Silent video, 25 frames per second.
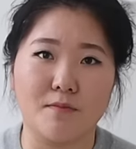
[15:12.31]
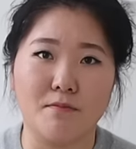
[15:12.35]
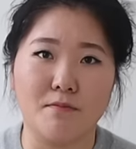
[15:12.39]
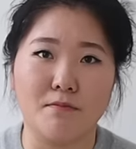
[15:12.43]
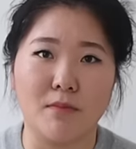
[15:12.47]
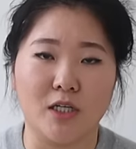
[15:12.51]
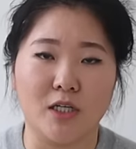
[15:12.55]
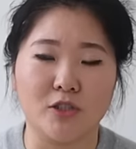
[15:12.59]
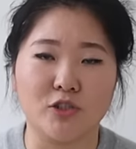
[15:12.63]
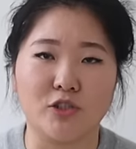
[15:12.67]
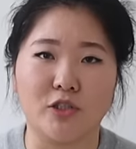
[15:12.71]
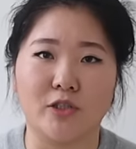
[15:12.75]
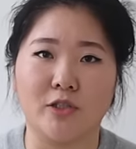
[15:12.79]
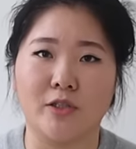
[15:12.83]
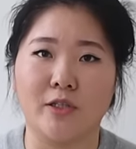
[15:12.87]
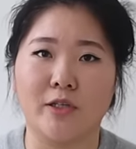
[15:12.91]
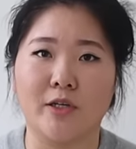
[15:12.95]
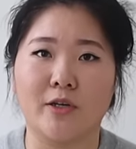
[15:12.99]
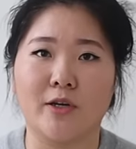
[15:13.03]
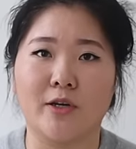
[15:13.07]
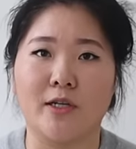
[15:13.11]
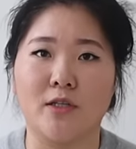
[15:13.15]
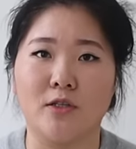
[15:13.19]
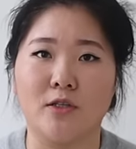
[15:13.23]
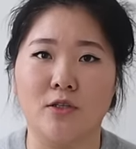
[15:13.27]
much
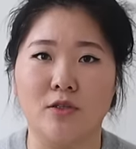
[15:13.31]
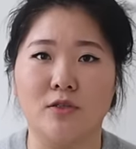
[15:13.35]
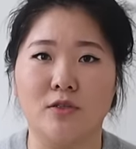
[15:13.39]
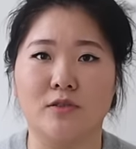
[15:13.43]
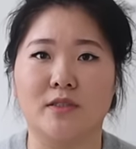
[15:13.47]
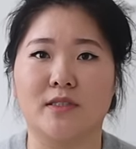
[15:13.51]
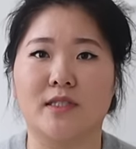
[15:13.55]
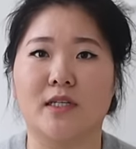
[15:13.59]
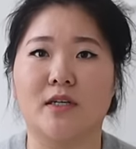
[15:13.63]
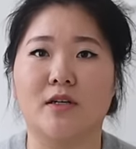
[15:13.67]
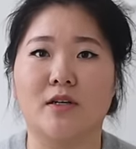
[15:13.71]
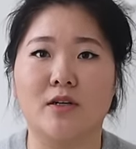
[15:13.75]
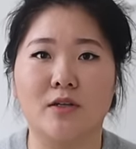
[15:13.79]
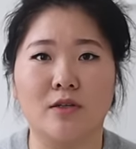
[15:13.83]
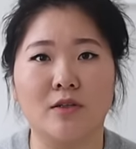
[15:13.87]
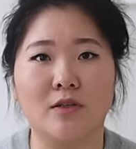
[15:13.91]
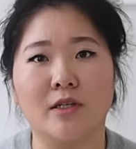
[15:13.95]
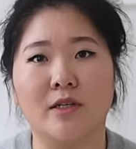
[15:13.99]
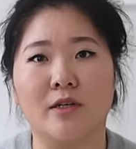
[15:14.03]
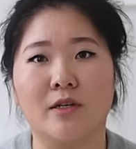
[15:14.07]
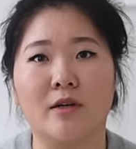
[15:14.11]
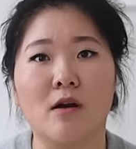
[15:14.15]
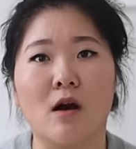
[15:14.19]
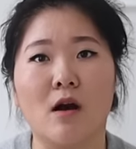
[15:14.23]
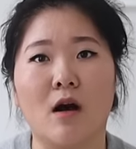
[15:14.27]
earlier and used it
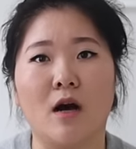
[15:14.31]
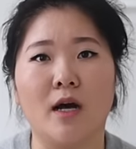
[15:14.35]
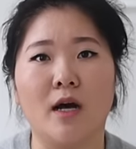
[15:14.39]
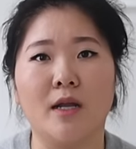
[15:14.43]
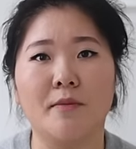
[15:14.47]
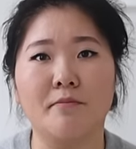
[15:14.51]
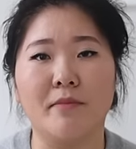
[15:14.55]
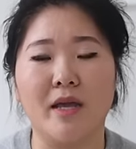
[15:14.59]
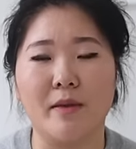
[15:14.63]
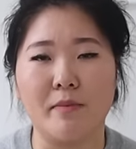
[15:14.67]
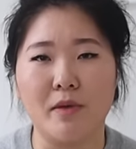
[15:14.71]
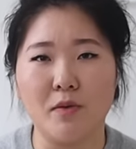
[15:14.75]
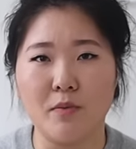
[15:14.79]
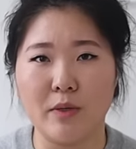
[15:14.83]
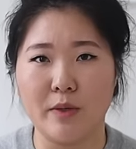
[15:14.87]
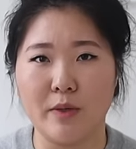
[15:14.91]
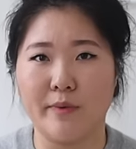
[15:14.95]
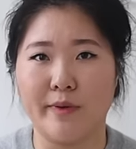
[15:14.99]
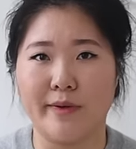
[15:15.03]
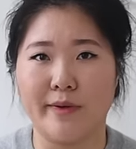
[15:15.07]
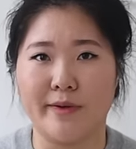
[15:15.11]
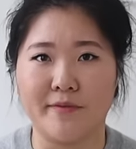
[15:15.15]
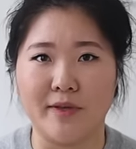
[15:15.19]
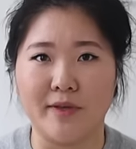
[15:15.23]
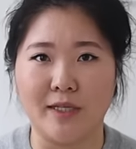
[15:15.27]
earlier on, maybe we
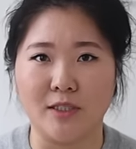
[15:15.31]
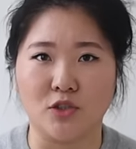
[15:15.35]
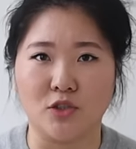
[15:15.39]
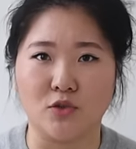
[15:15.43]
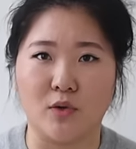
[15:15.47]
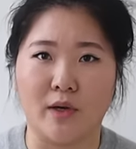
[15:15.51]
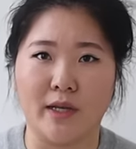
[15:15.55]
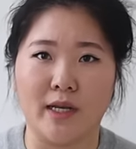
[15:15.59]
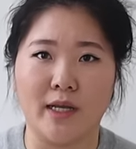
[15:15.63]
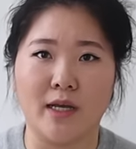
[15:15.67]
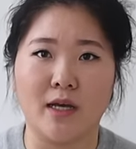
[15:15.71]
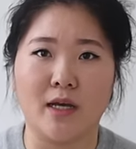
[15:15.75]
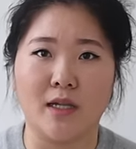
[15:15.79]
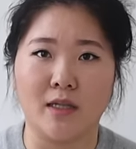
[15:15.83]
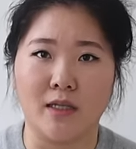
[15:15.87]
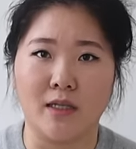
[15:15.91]
would have enjoyed it a